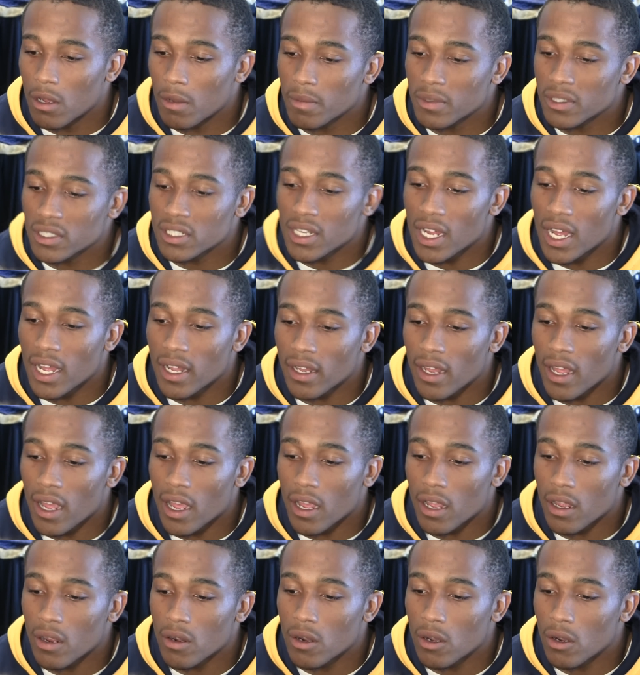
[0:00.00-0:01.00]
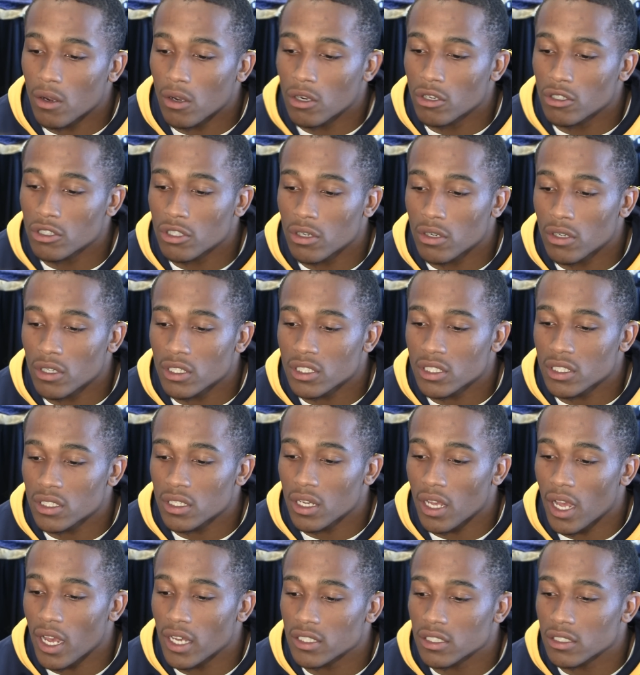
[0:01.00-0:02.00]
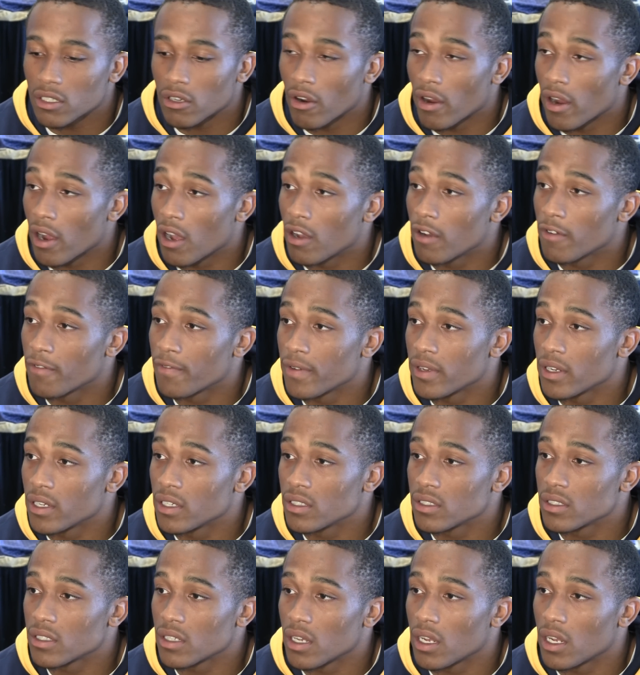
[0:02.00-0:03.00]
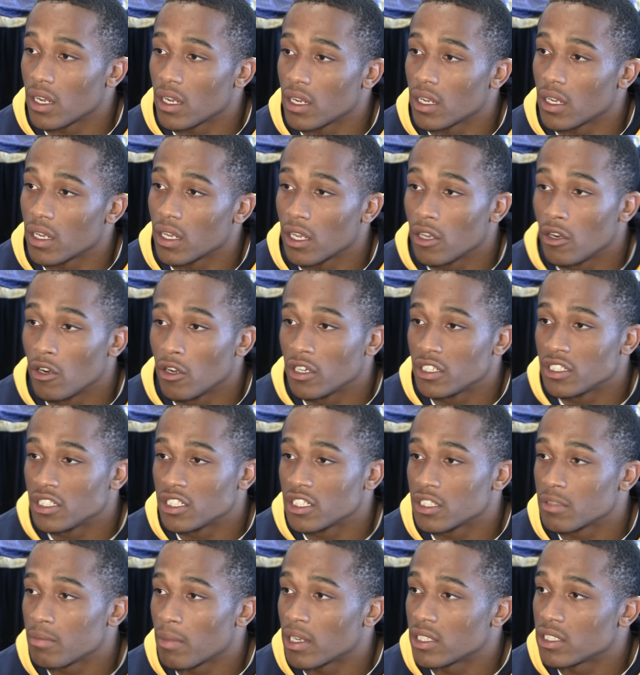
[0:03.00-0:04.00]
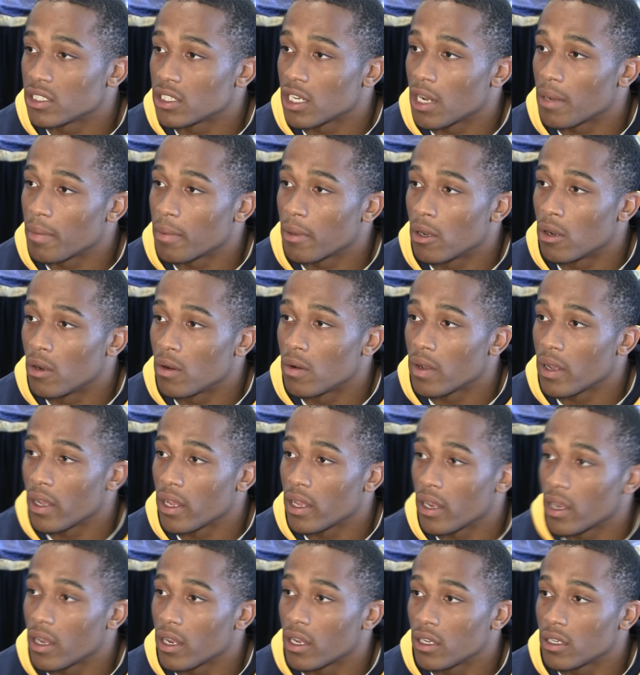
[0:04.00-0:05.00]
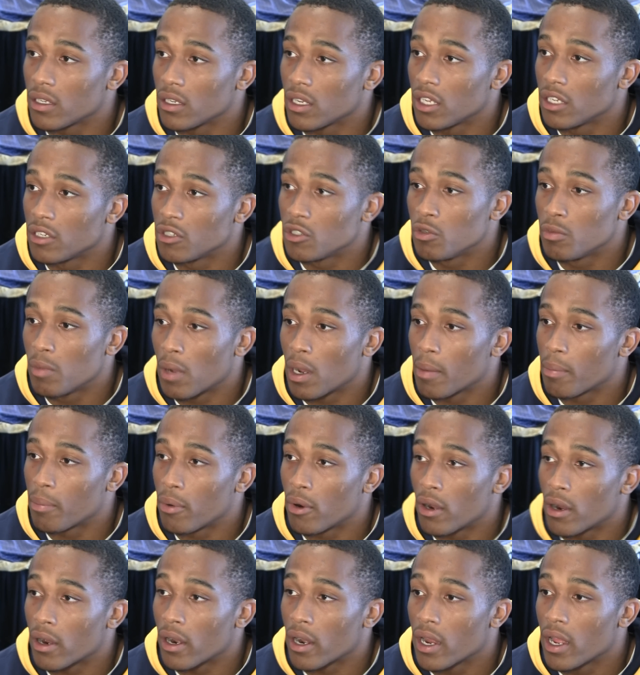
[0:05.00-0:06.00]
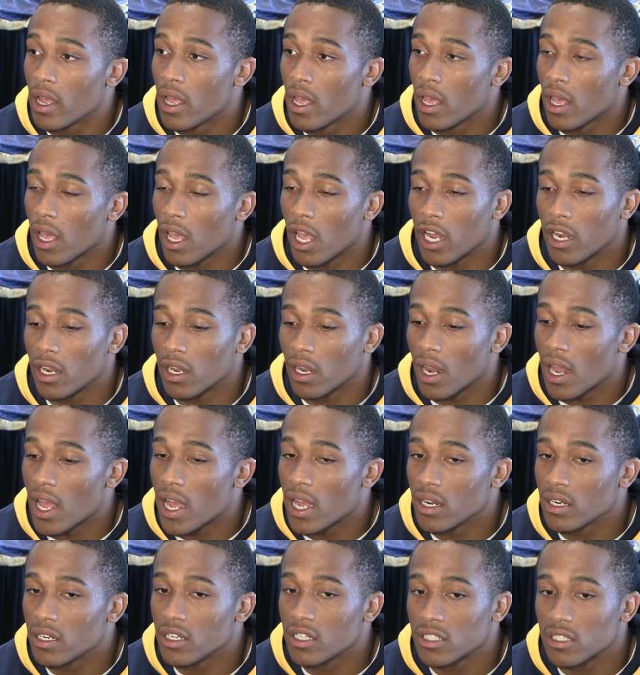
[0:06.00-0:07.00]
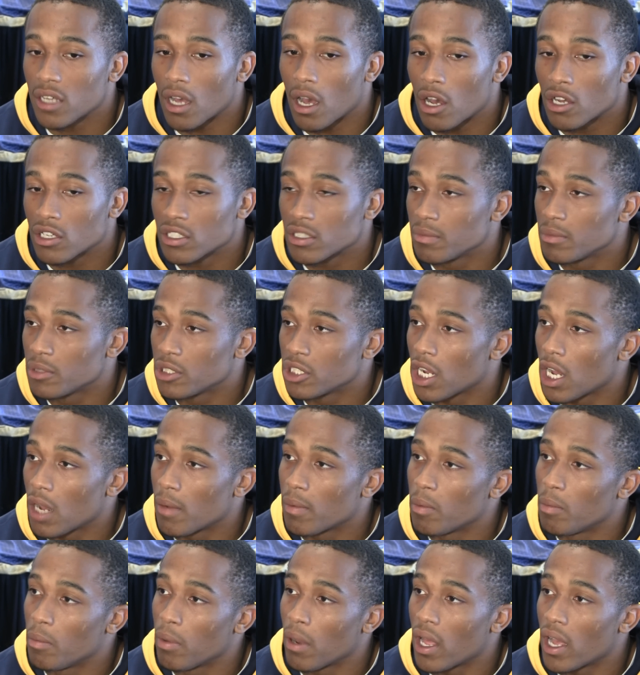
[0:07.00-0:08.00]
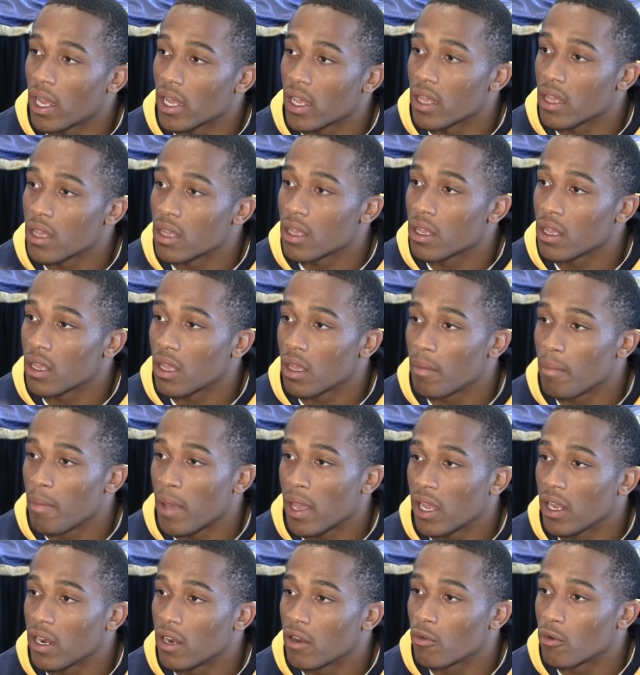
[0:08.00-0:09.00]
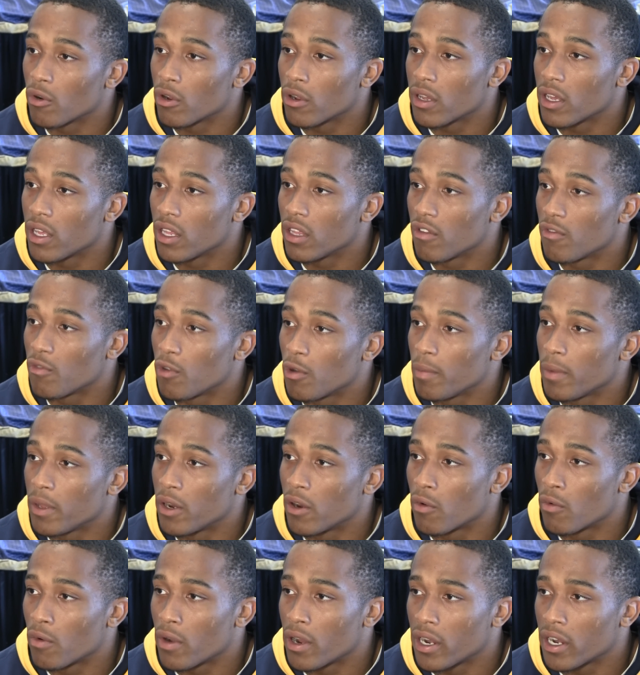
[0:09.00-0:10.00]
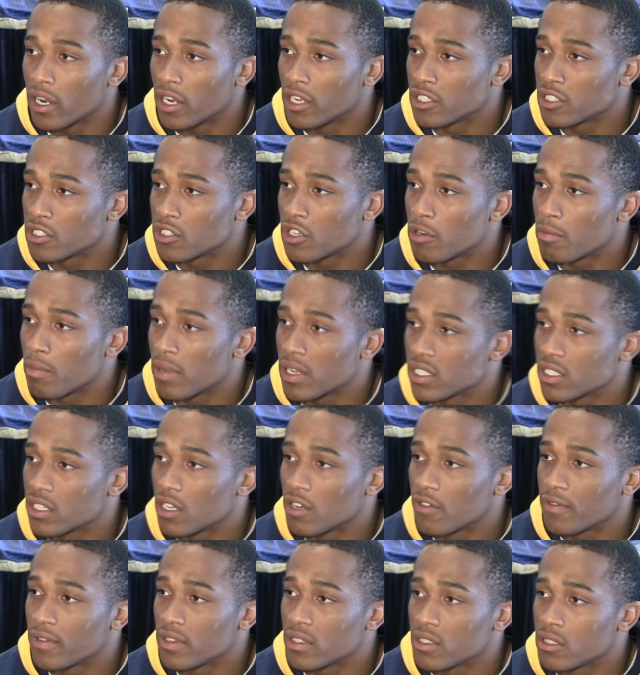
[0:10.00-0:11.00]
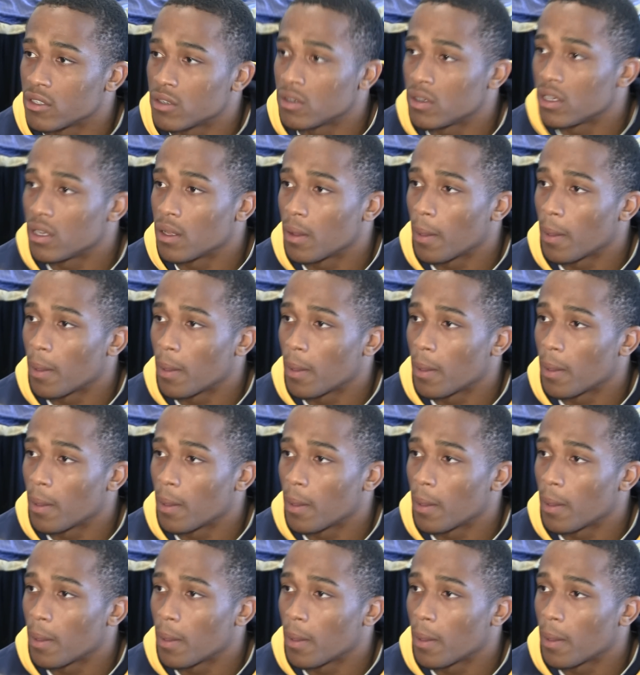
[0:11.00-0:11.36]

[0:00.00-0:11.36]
It's not that. You know, Coach Holgerson has a great offense, and, you know, it's just my job to go in and do my part. And the line does an awesome job of blocking, making it real easy for me to run and insert myself into it.